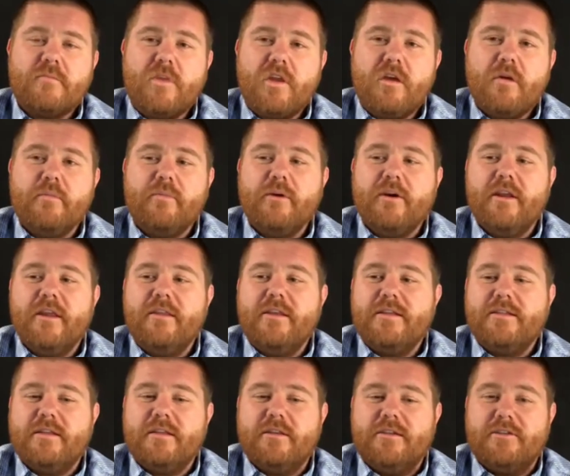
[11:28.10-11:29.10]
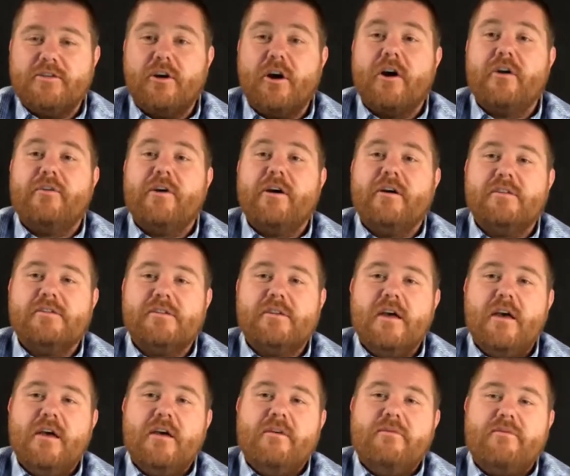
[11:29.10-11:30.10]
guardrails
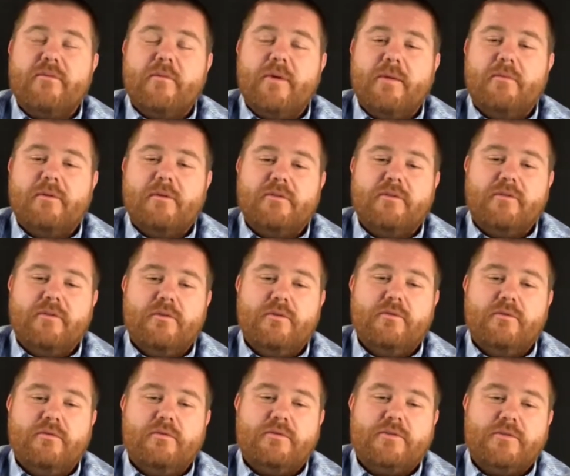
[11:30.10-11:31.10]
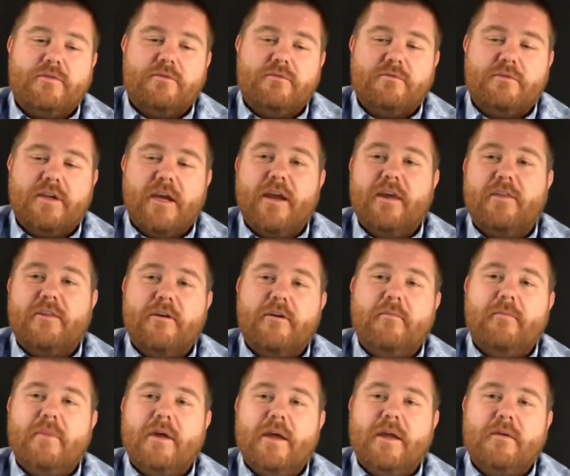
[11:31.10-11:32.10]
for people to take
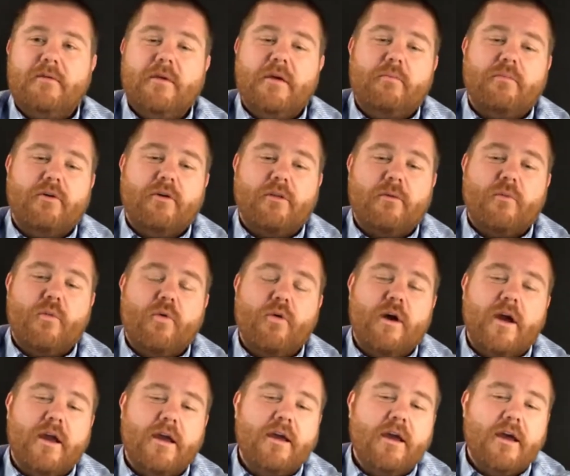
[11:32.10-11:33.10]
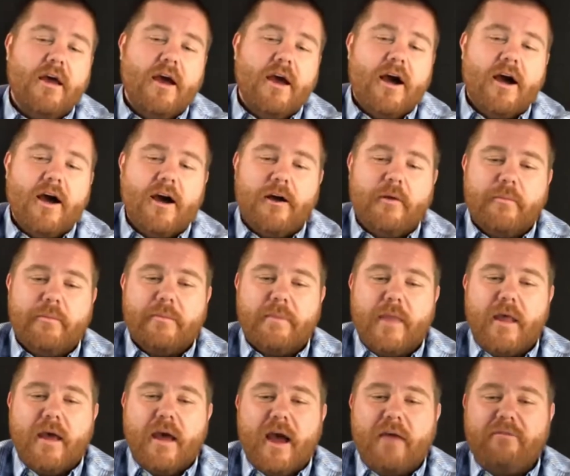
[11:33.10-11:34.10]
them and pull them away.
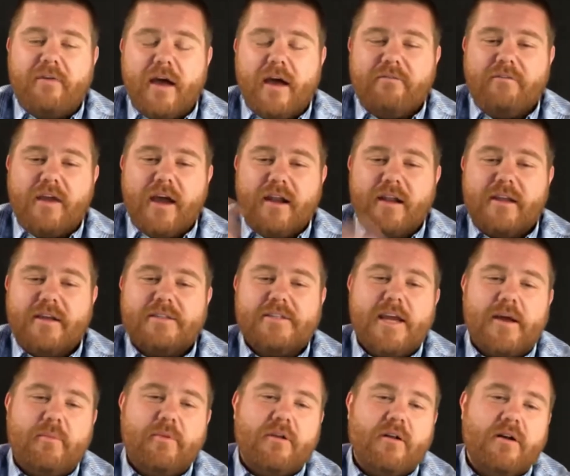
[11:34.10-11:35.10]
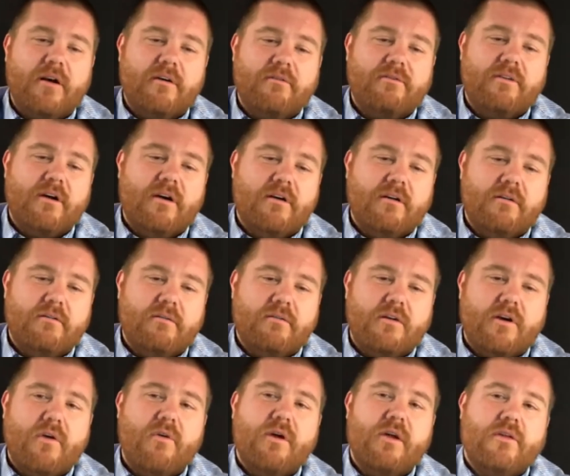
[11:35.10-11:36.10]
I've got an example of
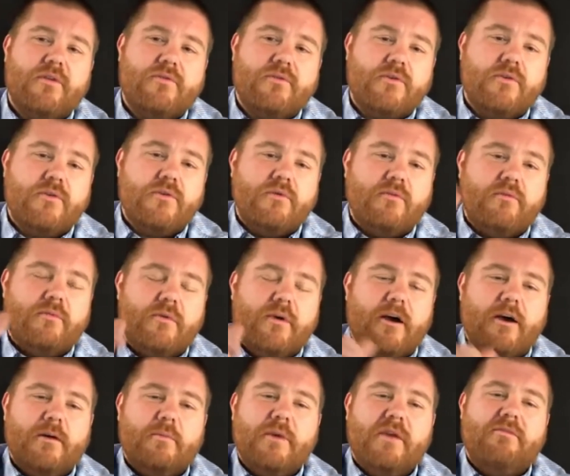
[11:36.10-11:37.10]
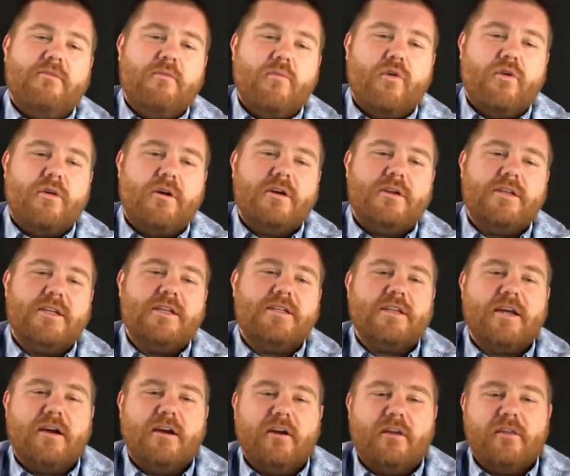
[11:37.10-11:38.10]
going through even more
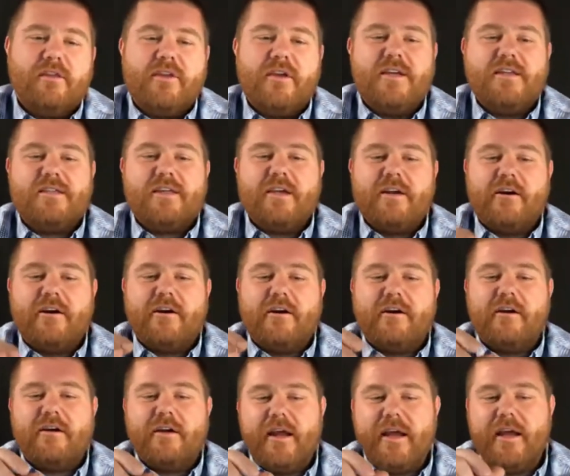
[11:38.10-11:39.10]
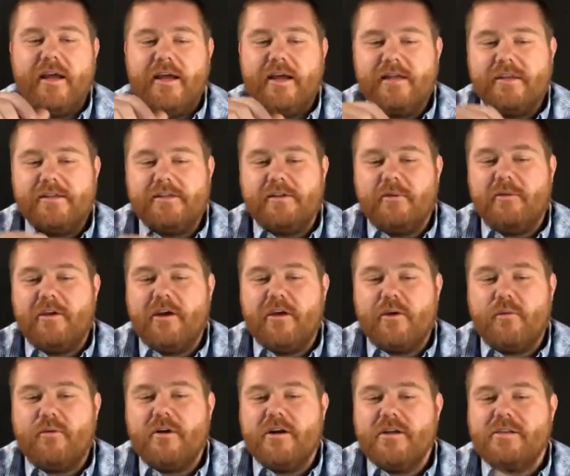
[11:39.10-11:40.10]
detail, these here and some of the other
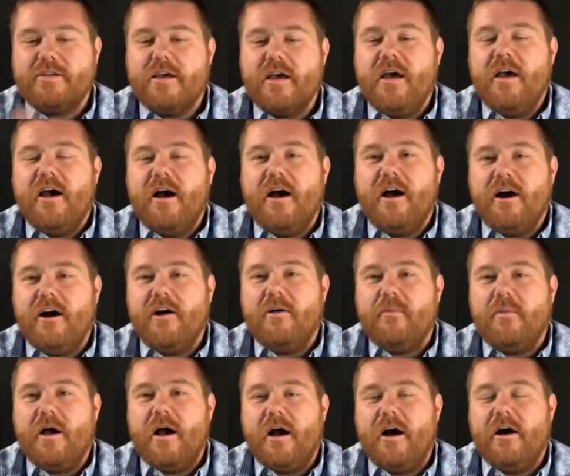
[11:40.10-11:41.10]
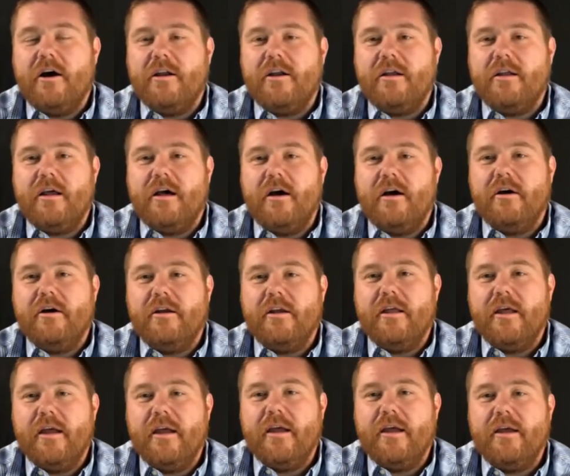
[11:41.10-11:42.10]
ones, on
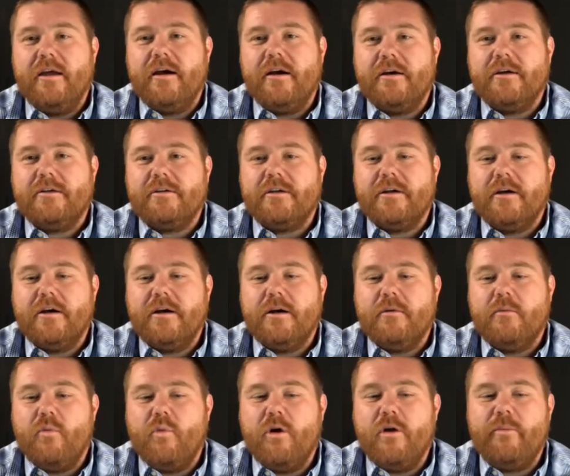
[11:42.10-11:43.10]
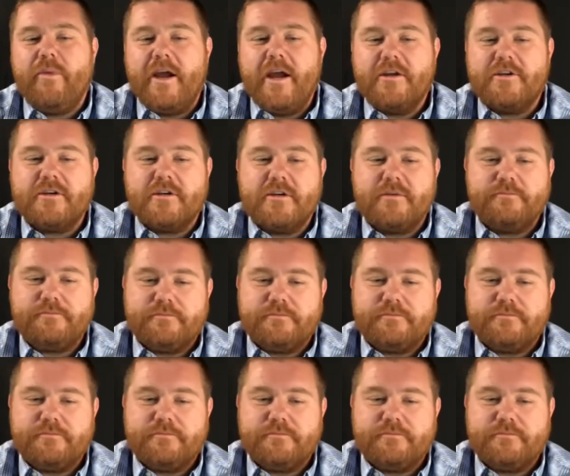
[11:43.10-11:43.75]
a one pager